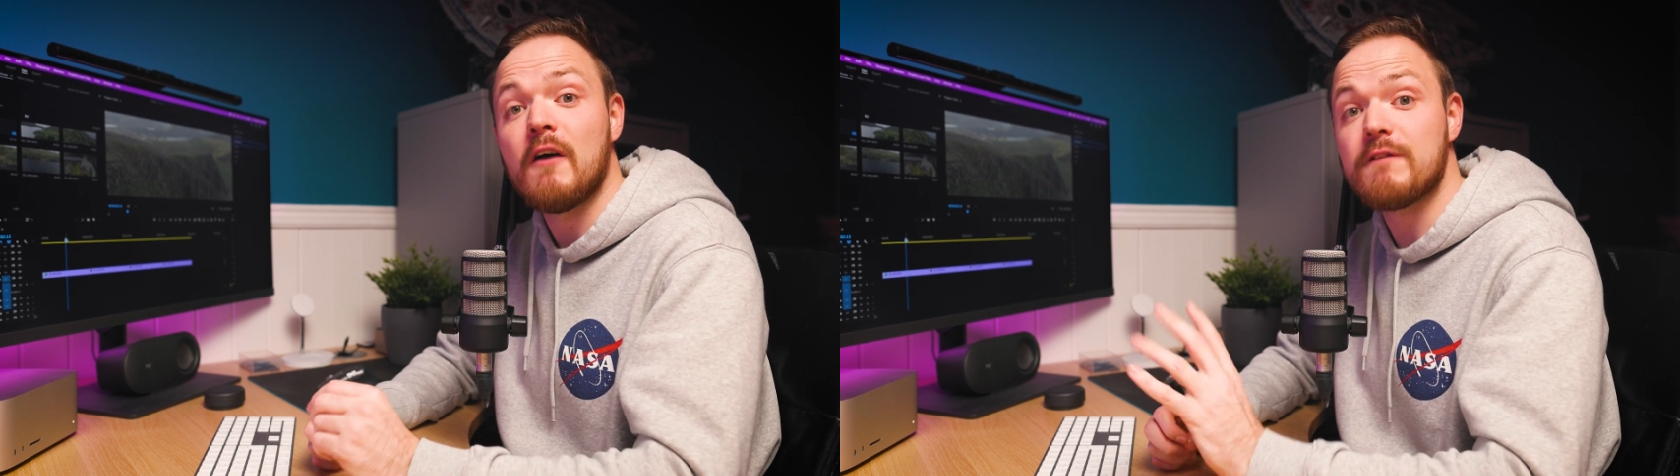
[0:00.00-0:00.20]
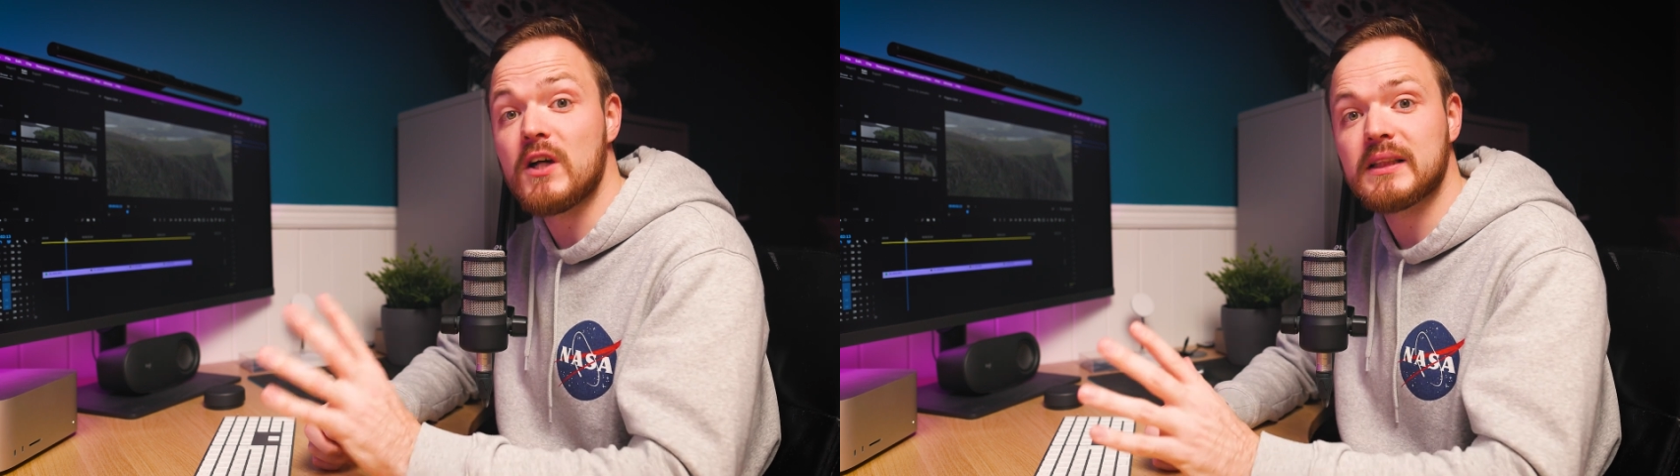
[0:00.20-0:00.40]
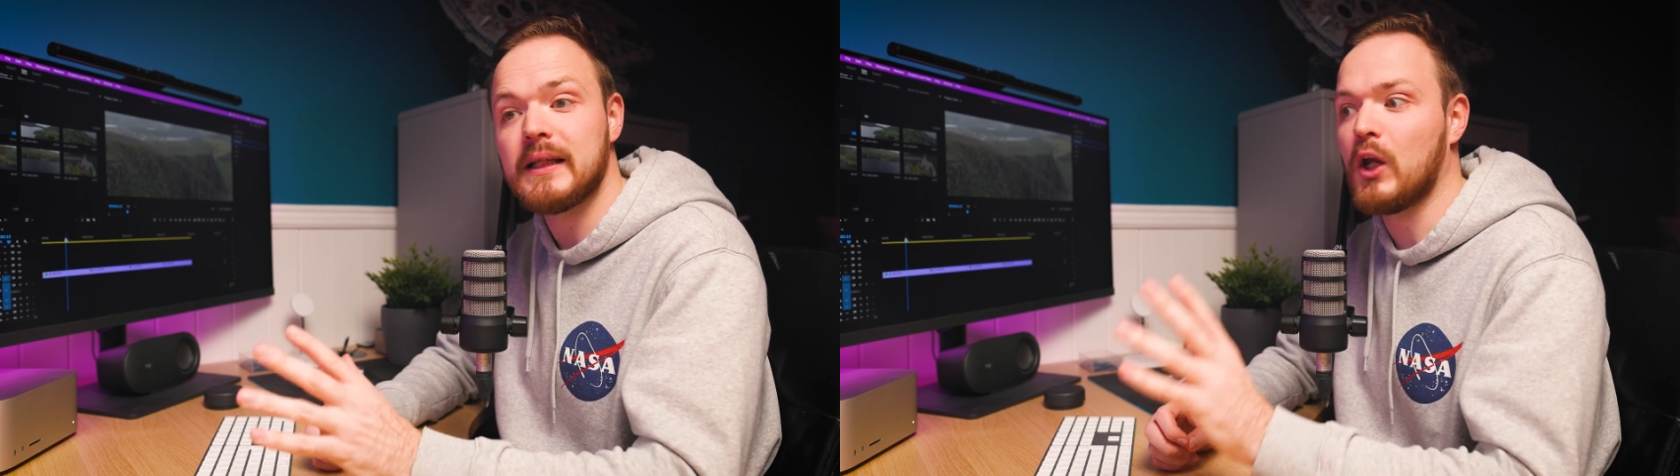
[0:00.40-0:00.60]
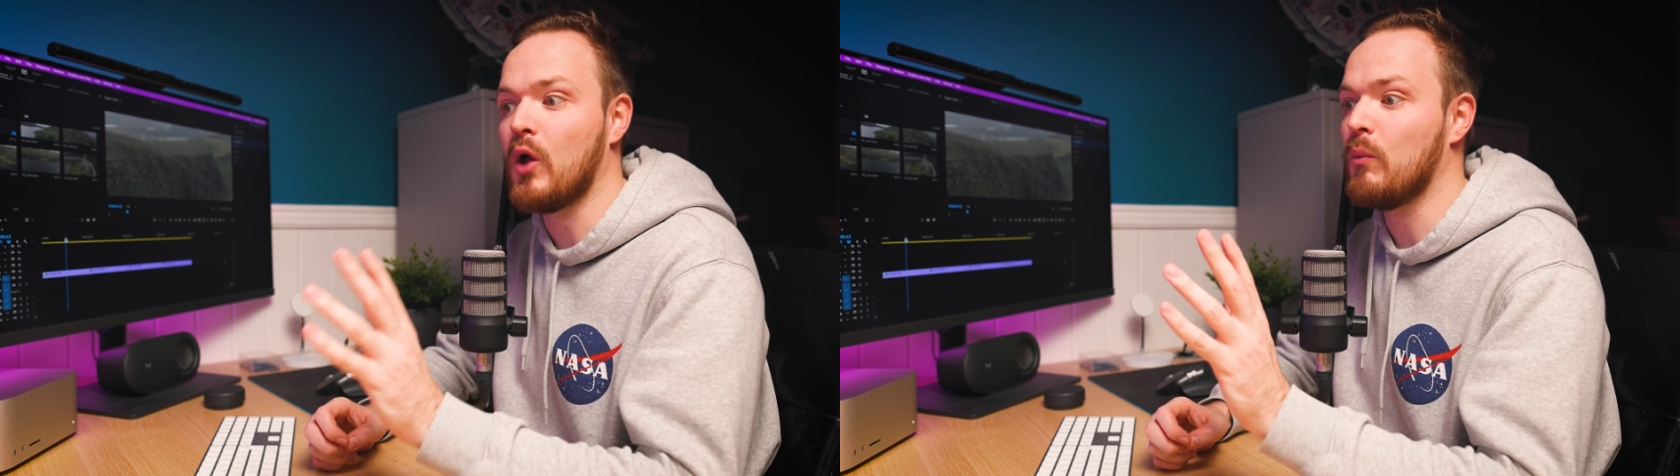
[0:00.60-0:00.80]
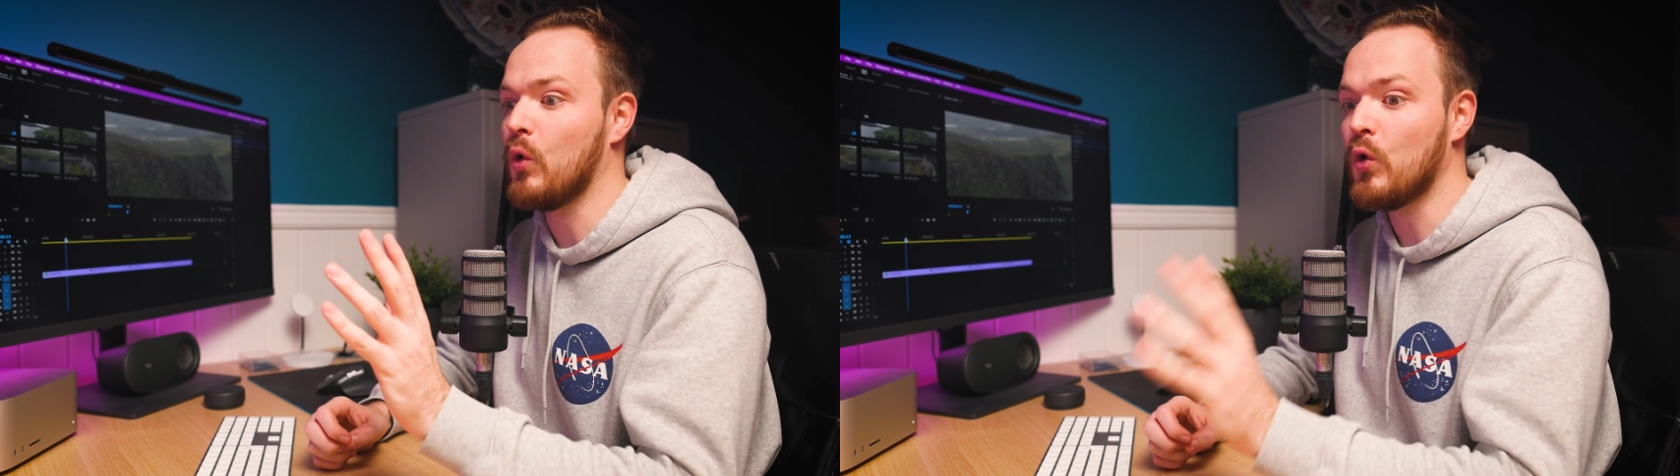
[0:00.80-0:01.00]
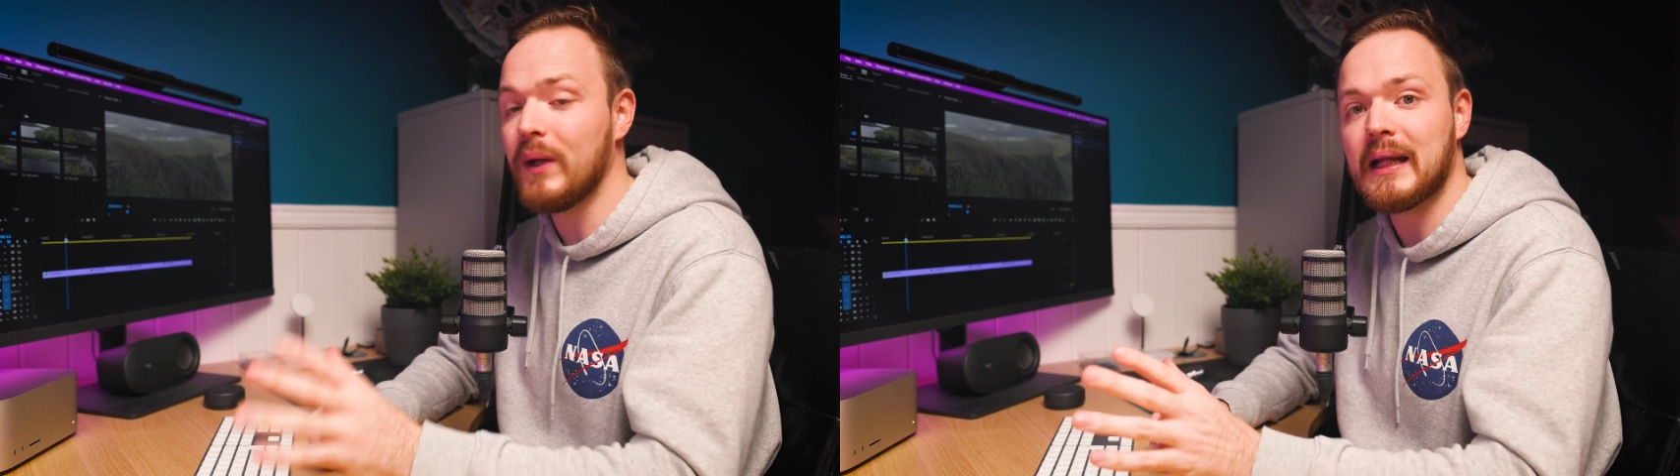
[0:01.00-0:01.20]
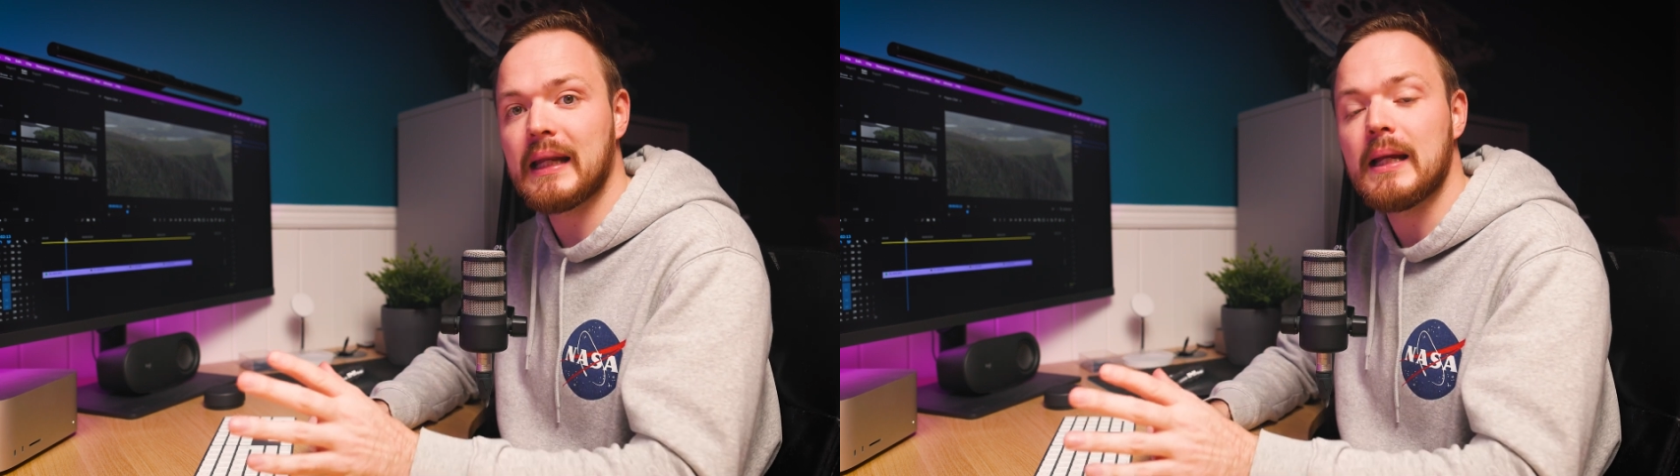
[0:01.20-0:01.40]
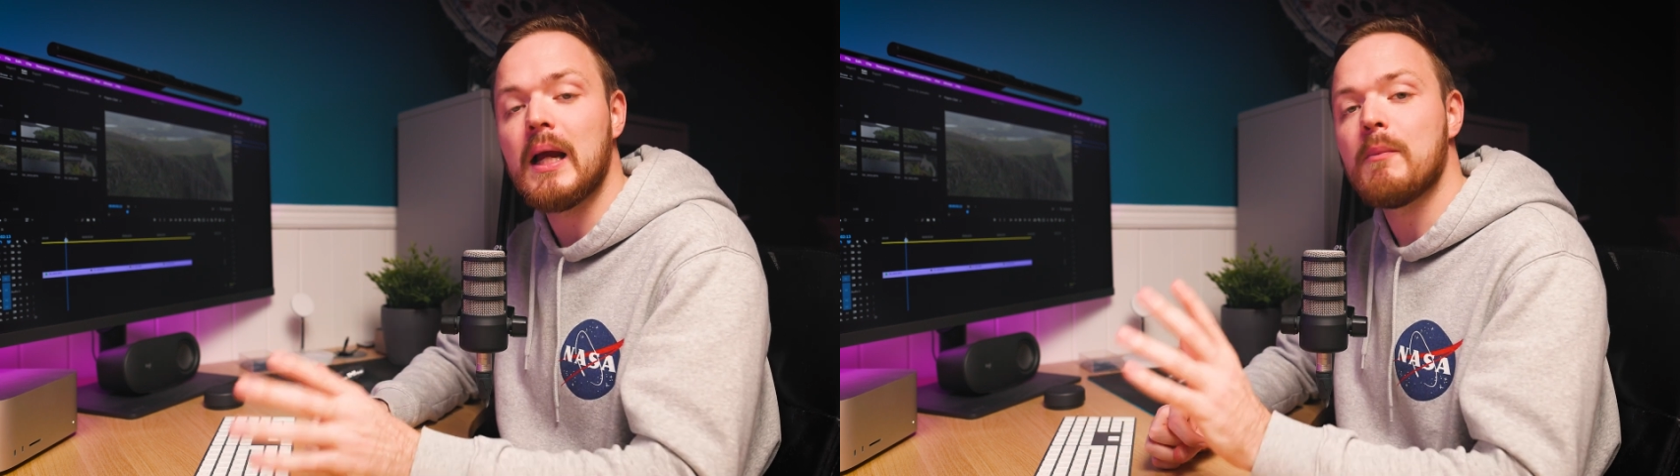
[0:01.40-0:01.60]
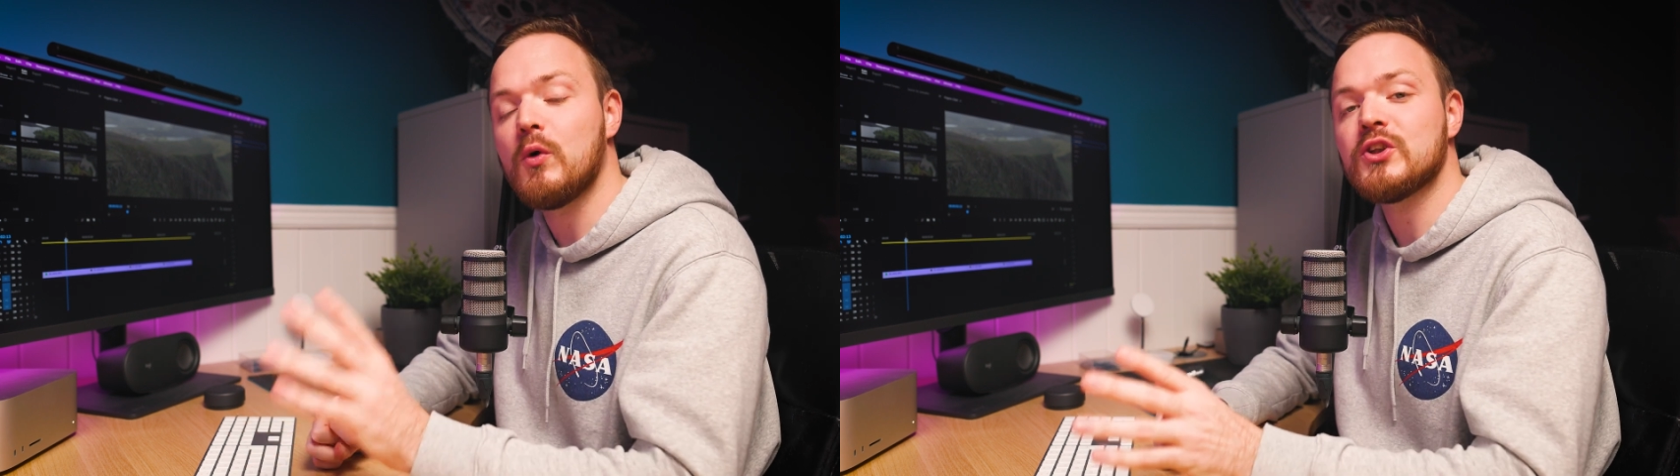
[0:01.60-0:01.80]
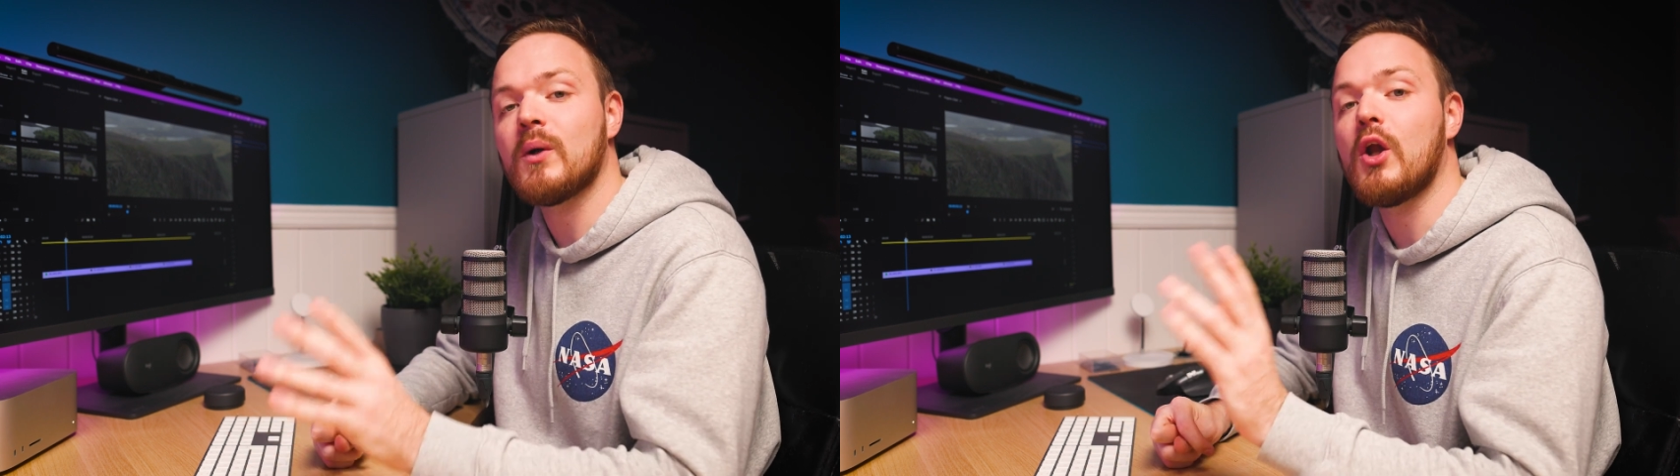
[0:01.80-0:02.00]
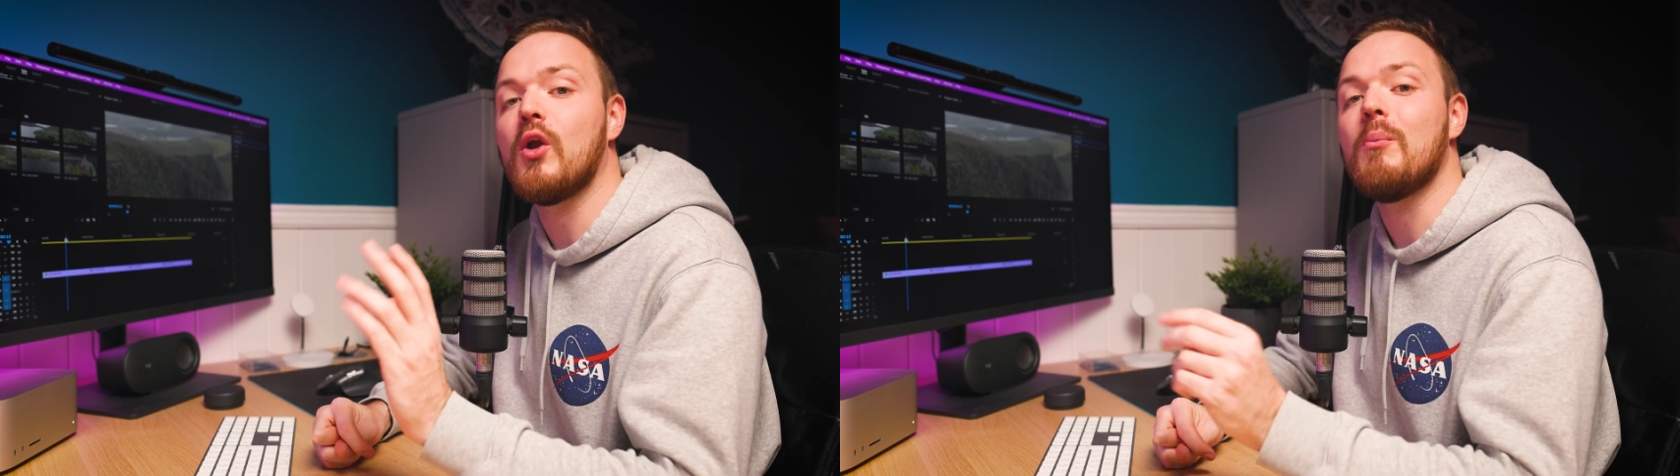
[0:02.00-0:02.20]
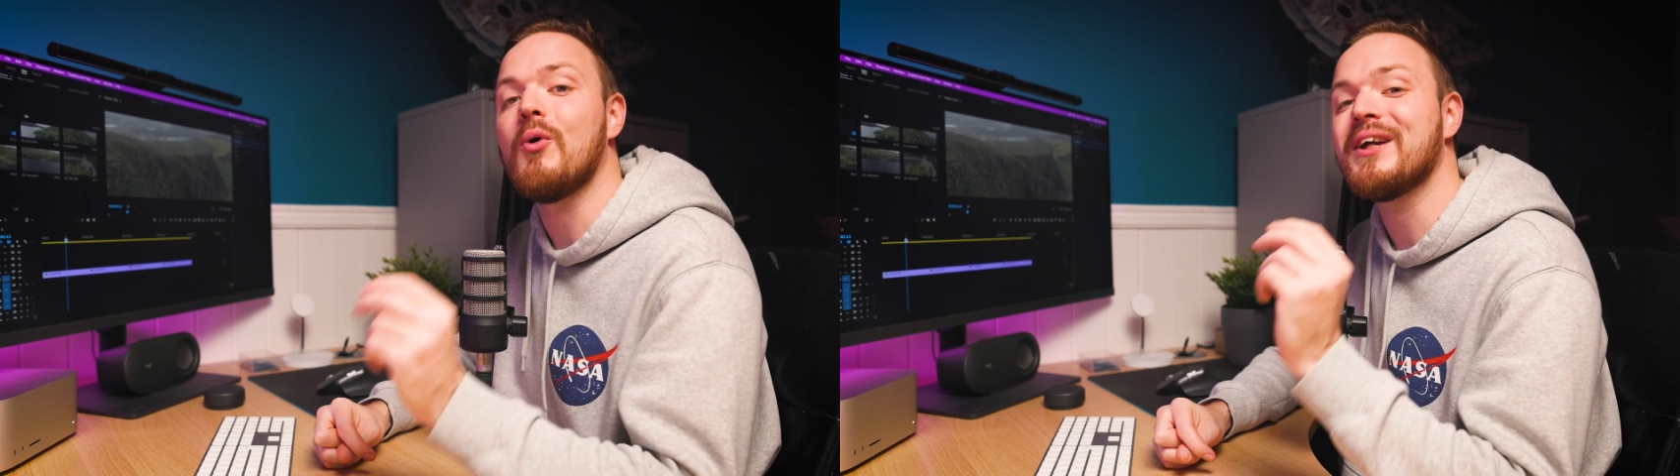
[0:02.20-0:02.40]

firstly a lot more quickly, but also a lot more